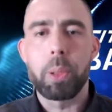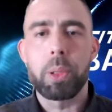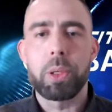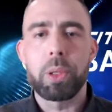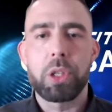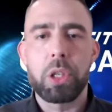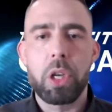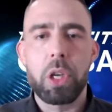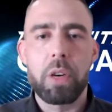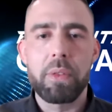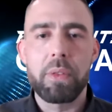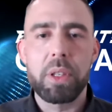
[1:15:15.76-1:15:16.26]

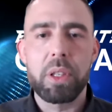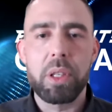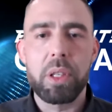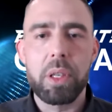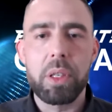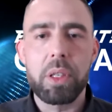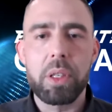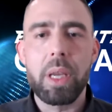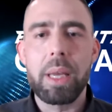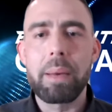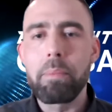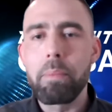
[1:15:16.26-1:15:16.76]

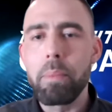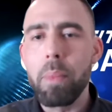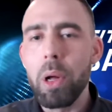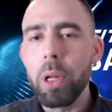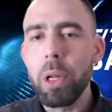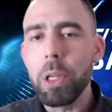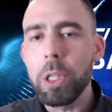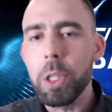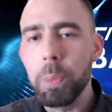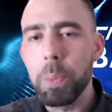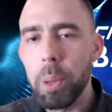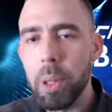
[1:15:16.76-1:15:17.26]
services and
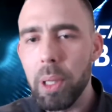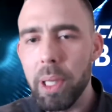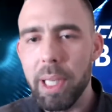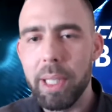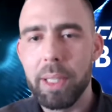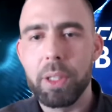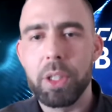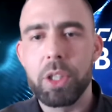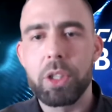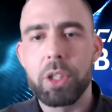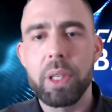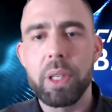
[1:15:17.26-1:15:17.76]
multiple
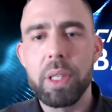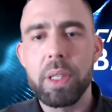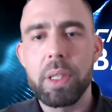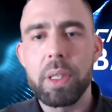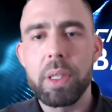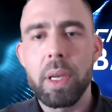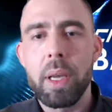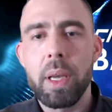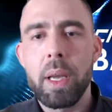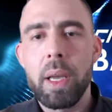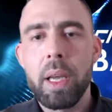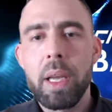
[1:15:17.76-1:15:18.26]
industries,